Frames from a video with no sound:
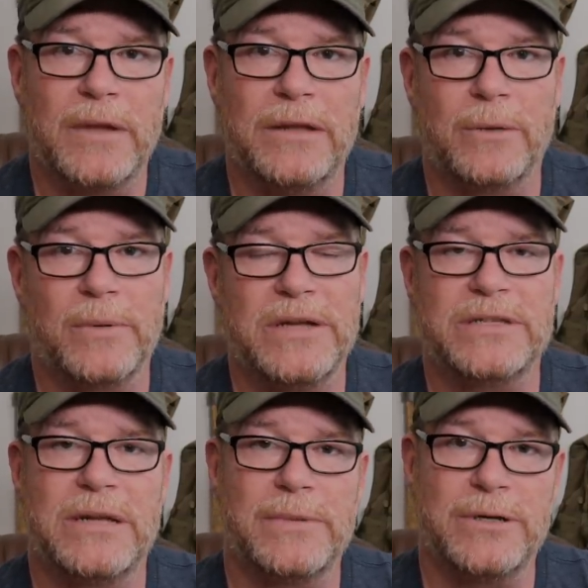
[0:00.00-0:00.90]
And the
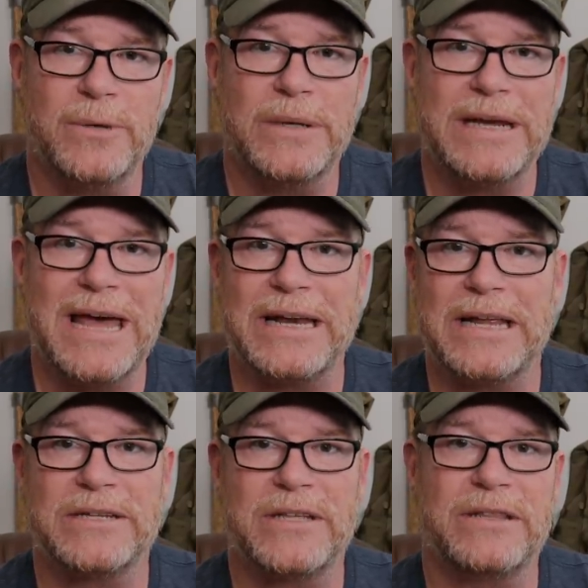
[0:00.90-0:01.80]
reason they were doing
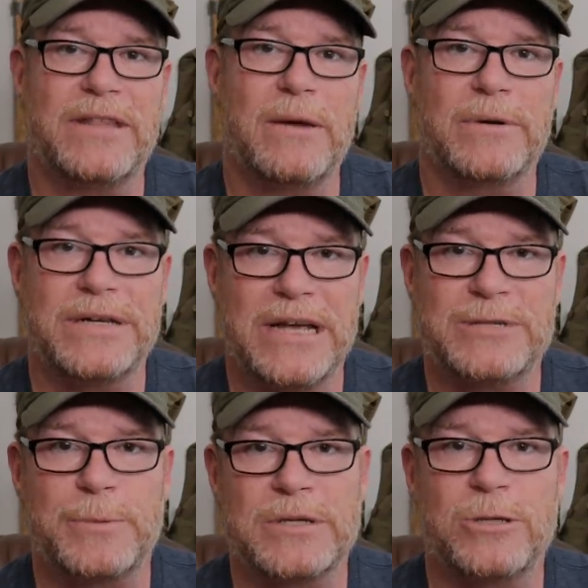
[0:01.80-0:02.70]
that is that they were desperate